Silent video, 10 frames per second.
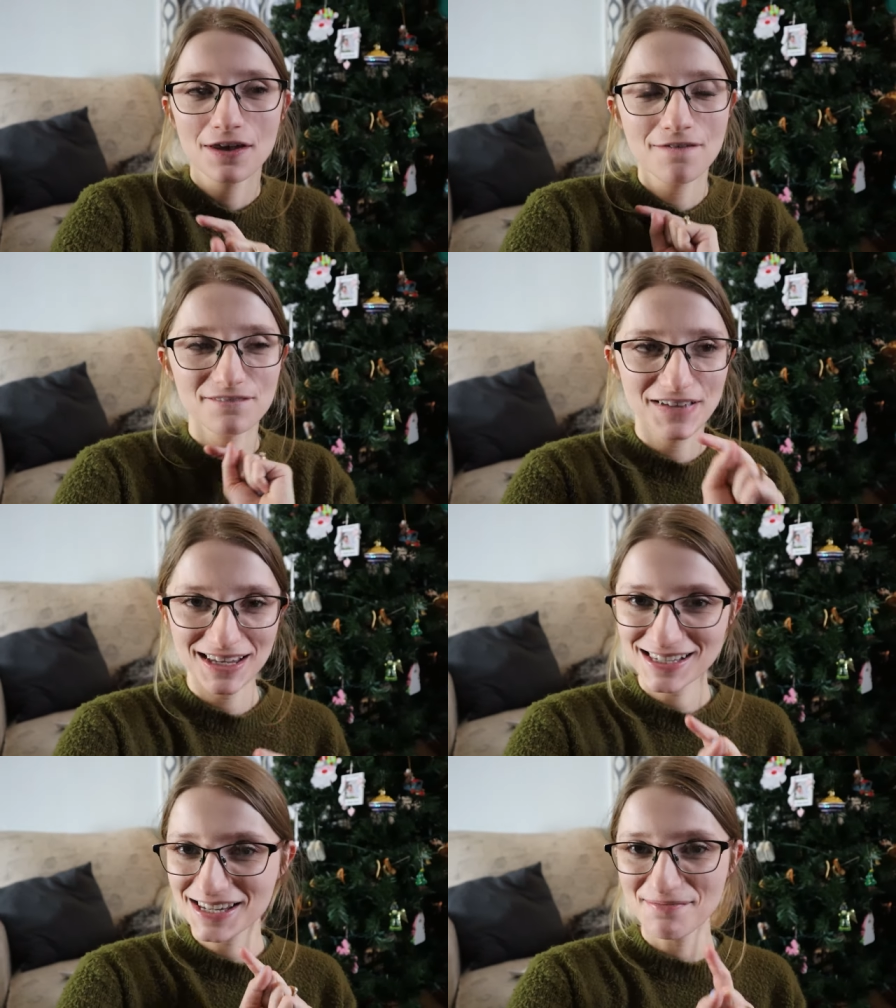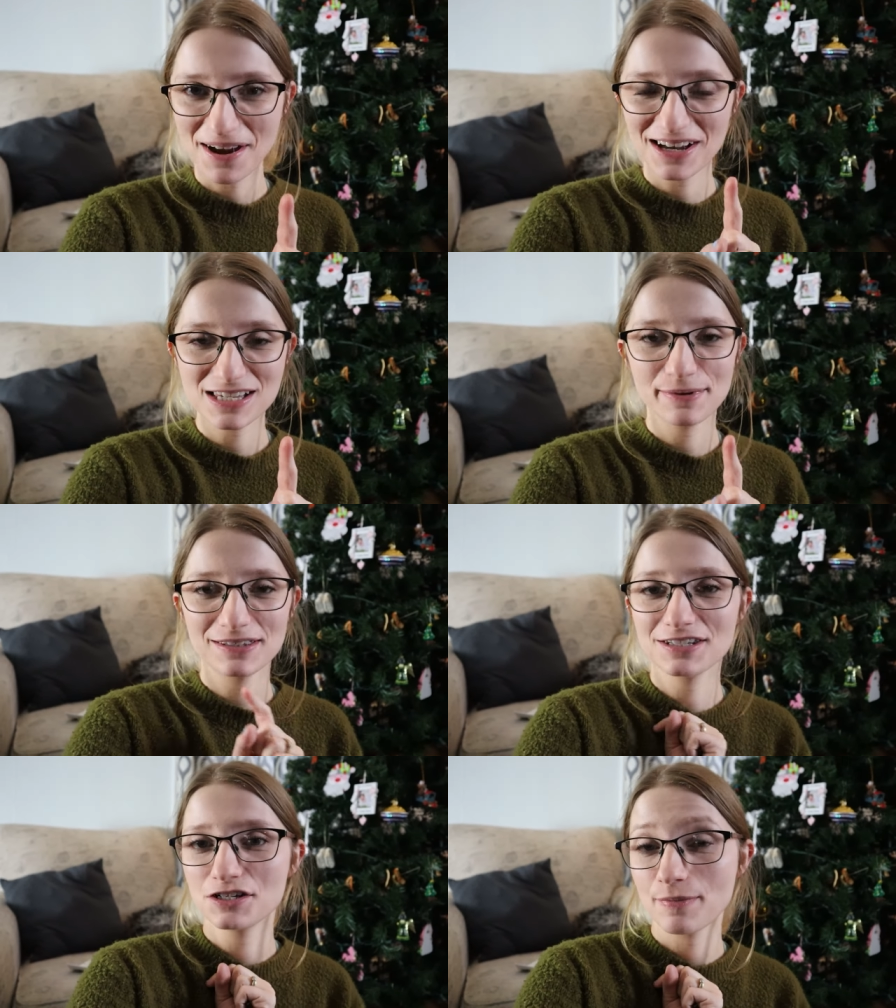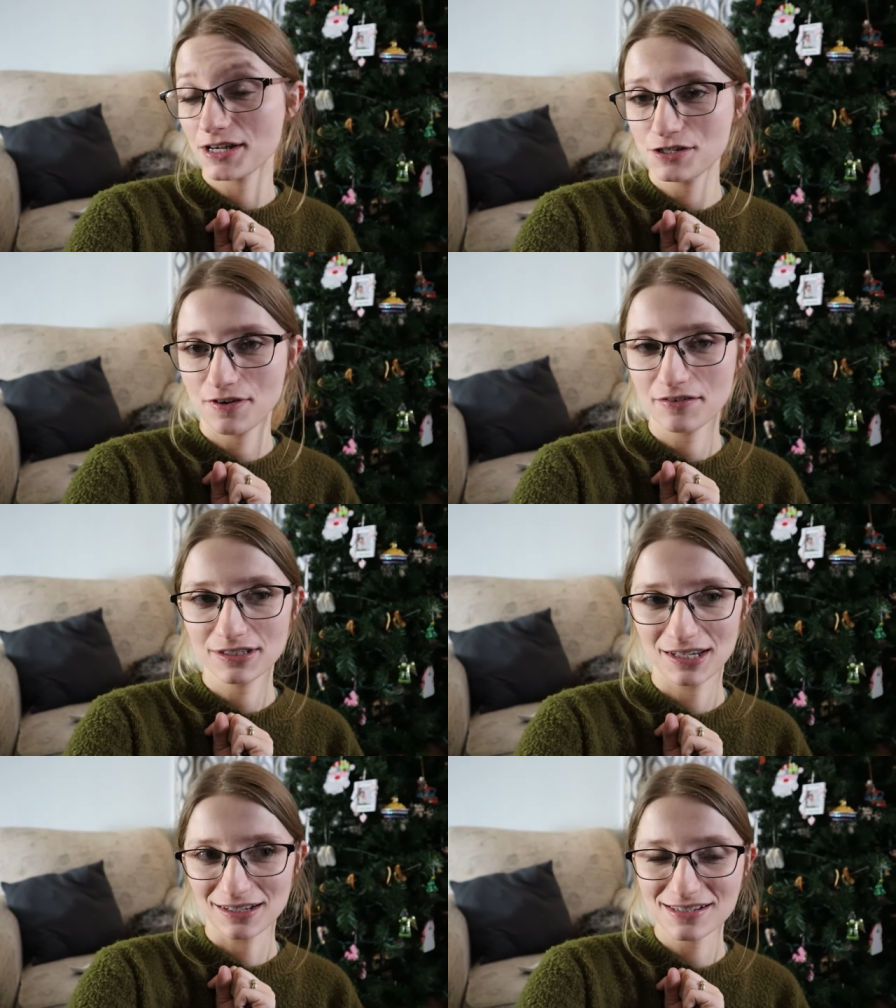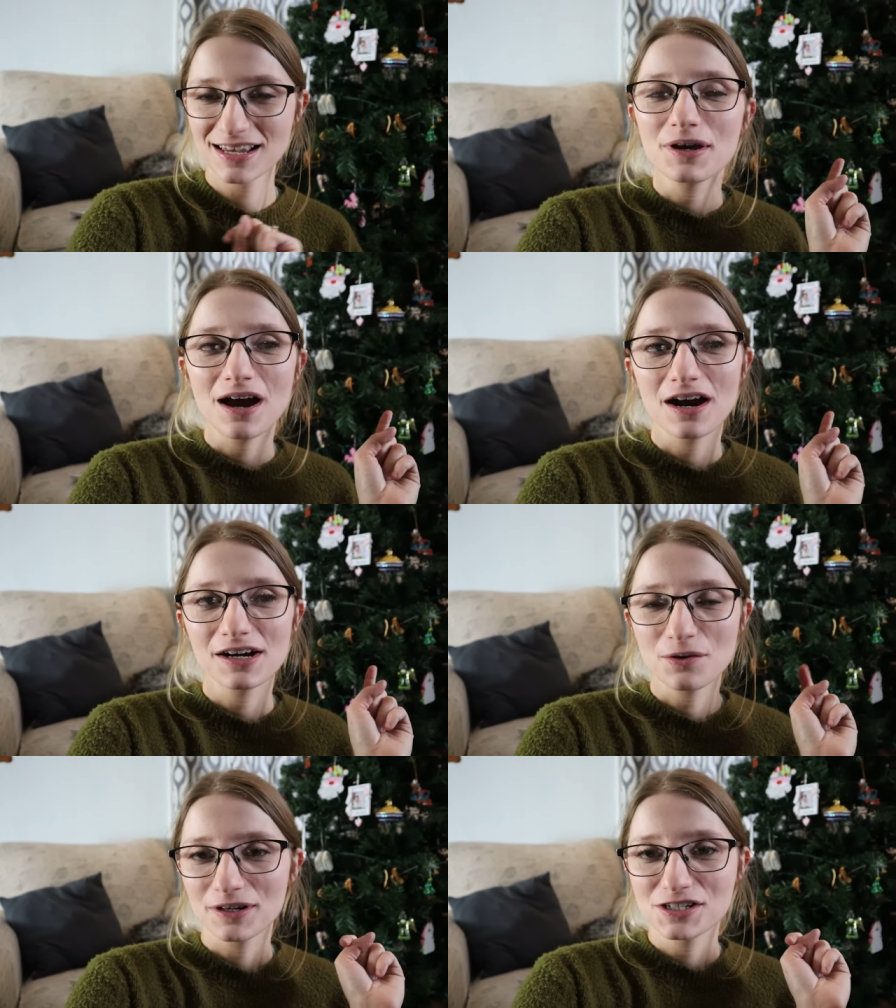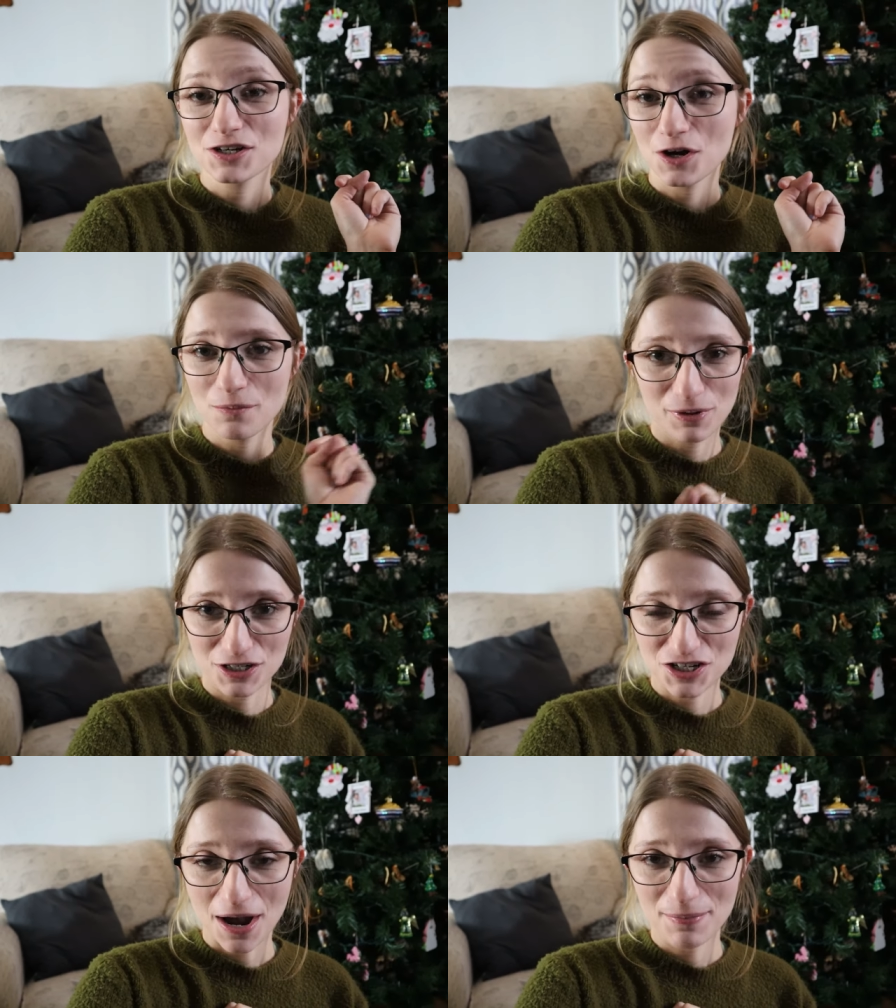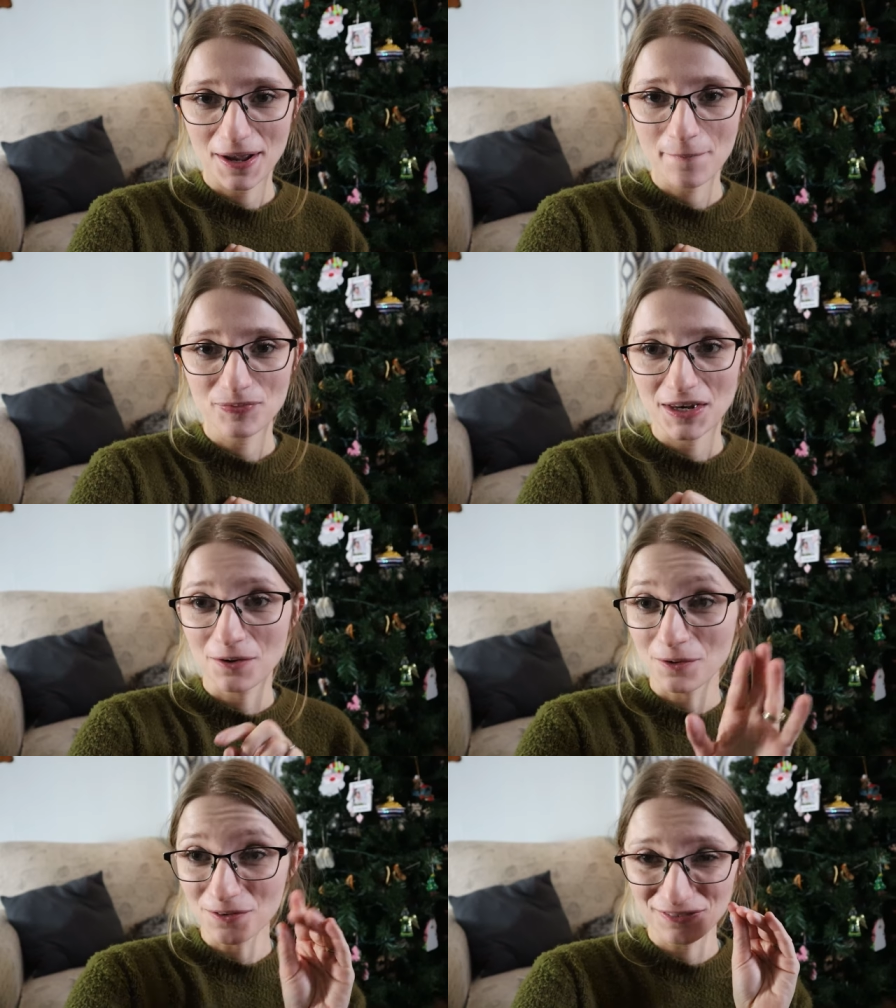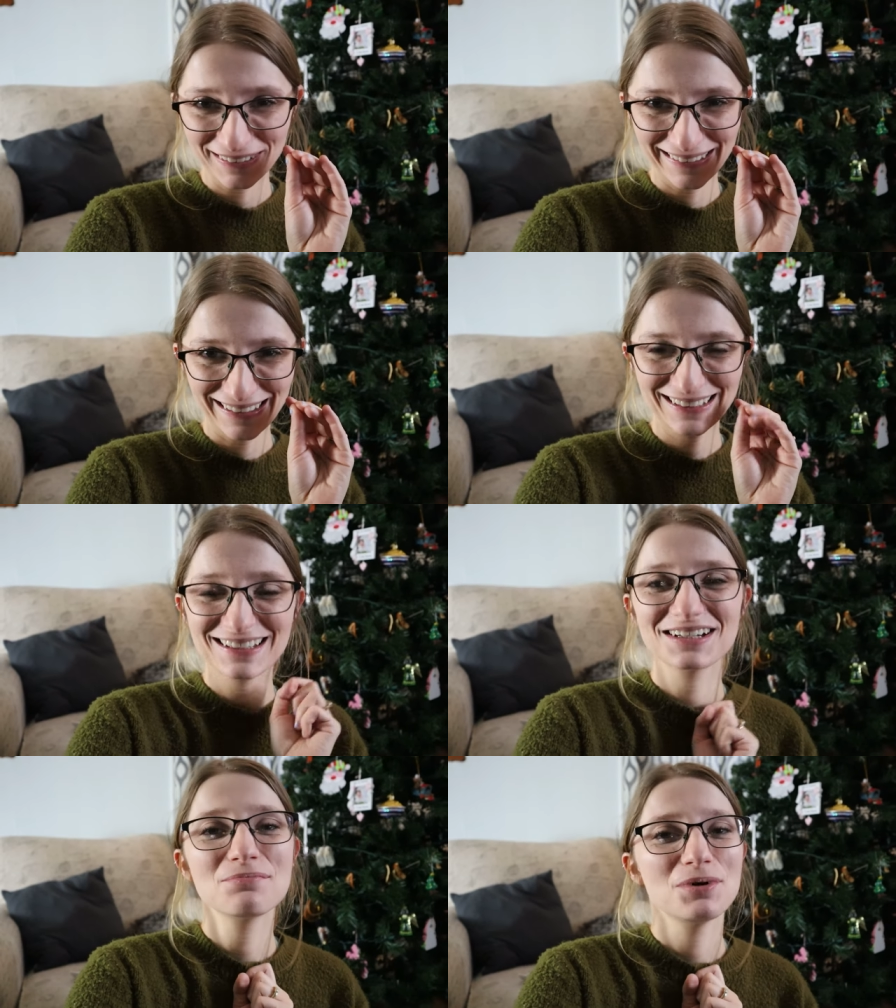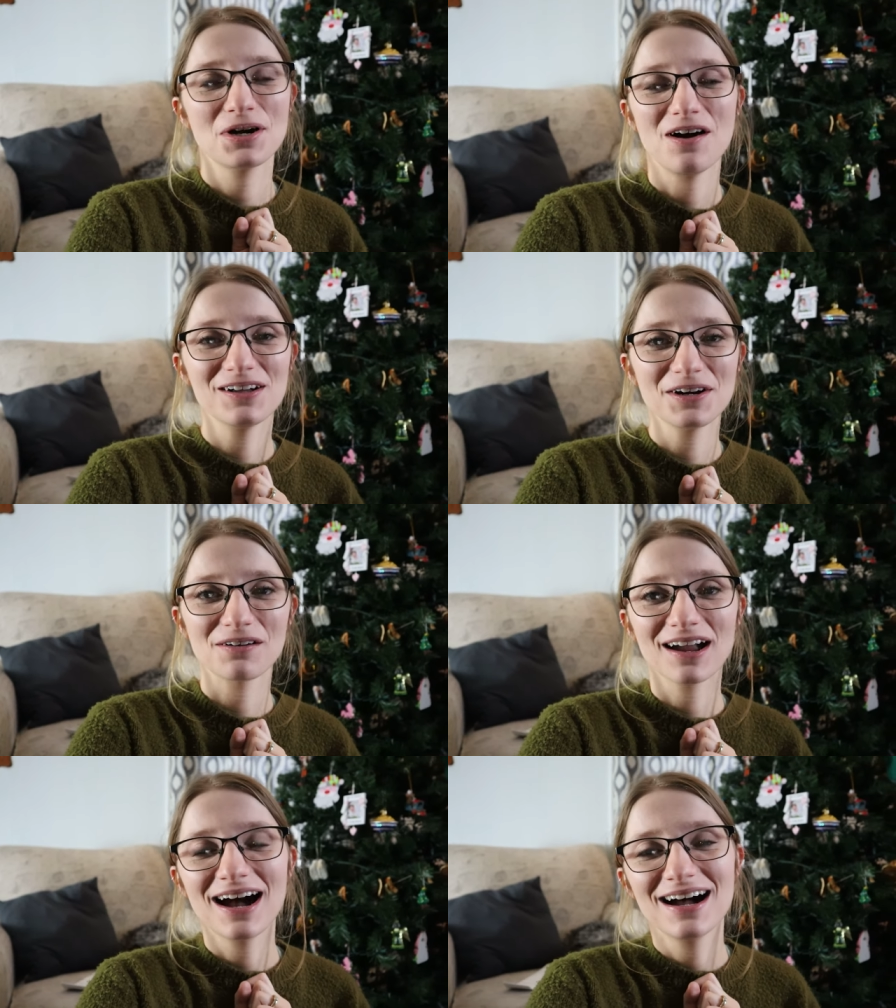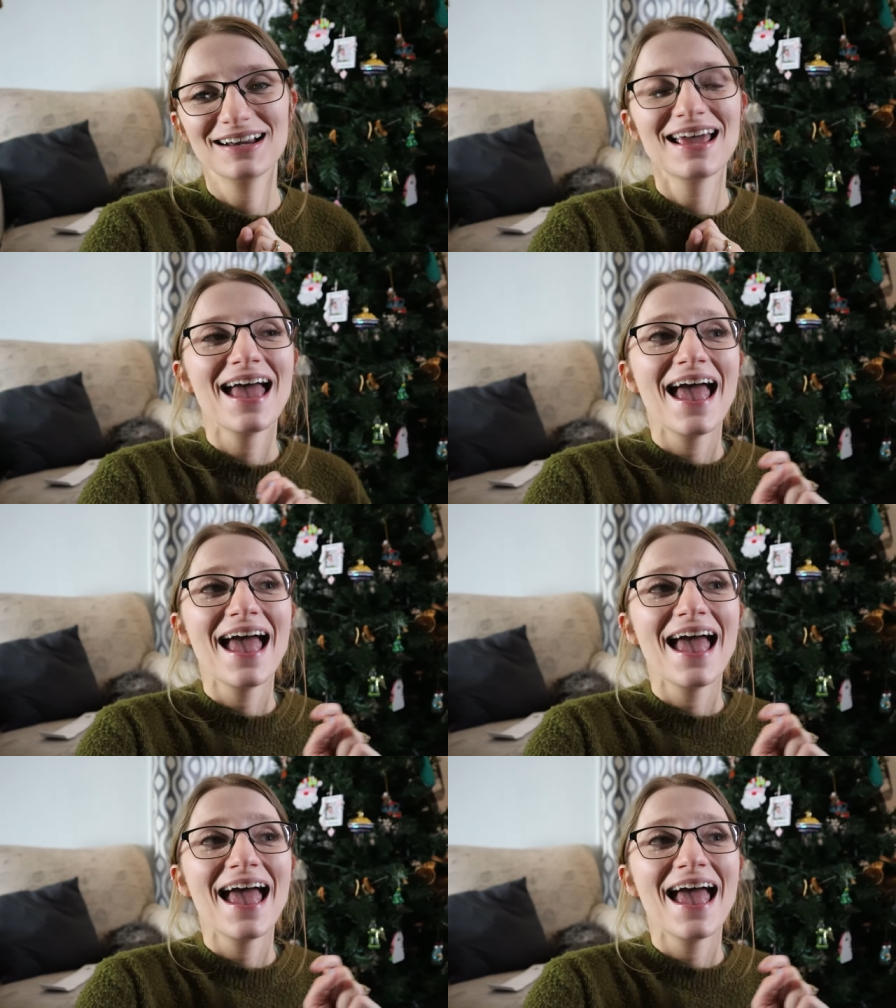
convinced my husband to do my two favorite things. We are going to go book shopping and hopefully get a good book haul going on.